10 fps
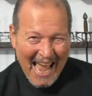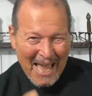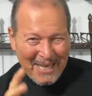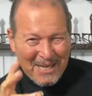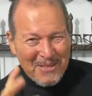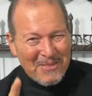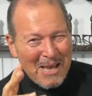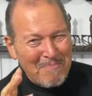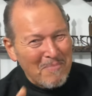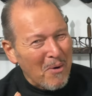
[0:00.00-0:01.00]
and in
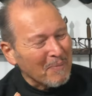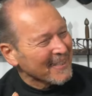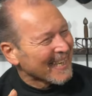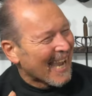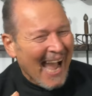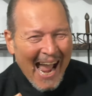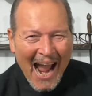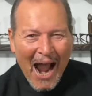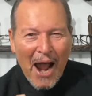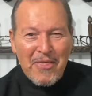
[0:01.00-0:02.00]
that moment,
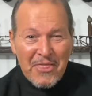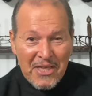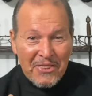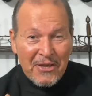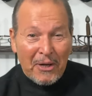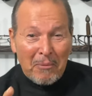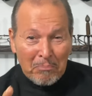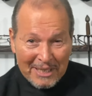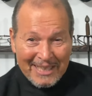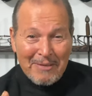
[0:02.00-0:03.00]
I think they're
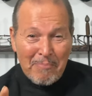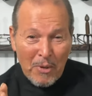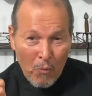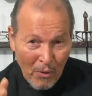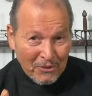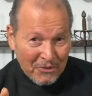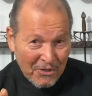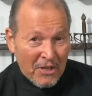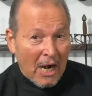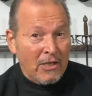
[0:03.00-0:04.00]
completely bewildered
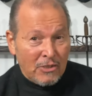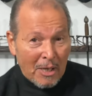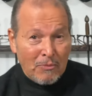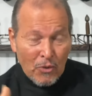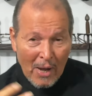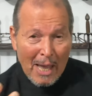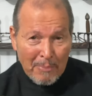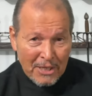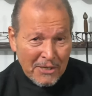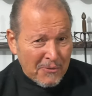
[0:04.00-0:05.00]
that I seem so happy
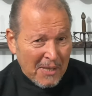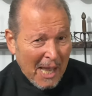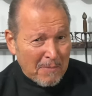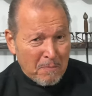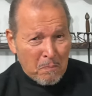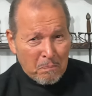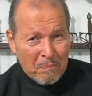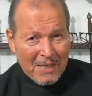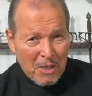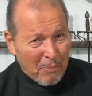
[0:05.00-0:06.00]
to hear that.
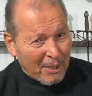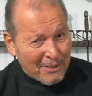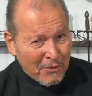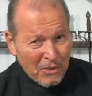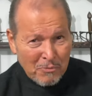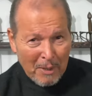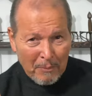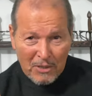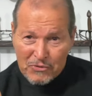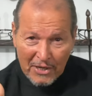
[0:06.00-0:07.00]
They probably don't expect me
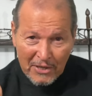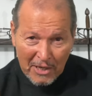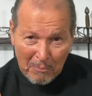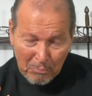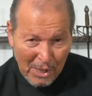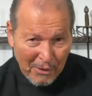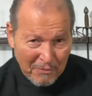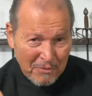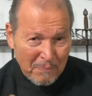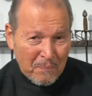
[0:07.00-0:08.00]
to say that I'm proud of
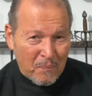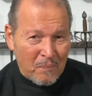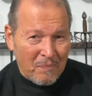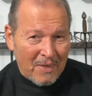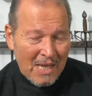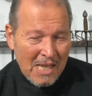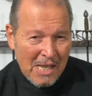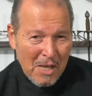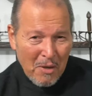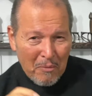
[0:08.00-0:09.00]
them.
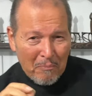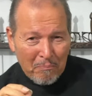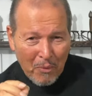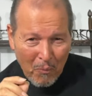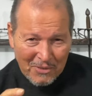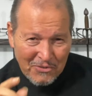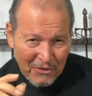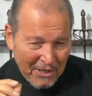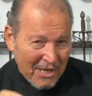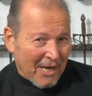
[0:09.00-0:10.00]
But once they
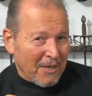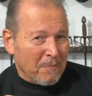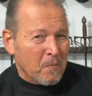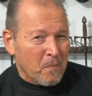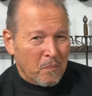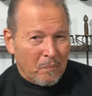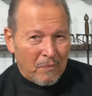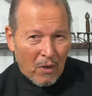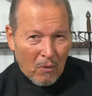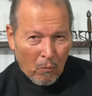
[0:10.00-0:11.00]
get it,
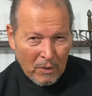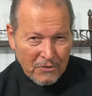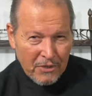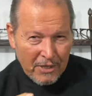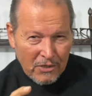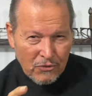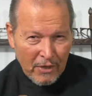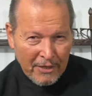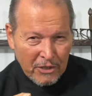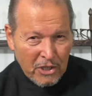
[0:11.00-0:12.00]
once they
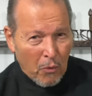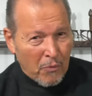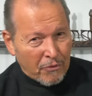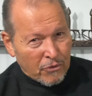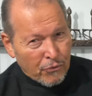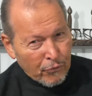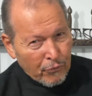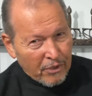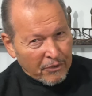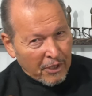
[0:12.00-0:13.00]
decide to go with the truth
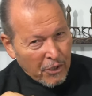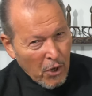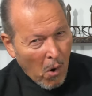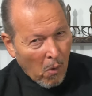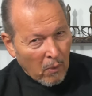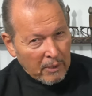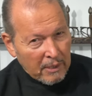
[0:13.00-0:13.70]
that they know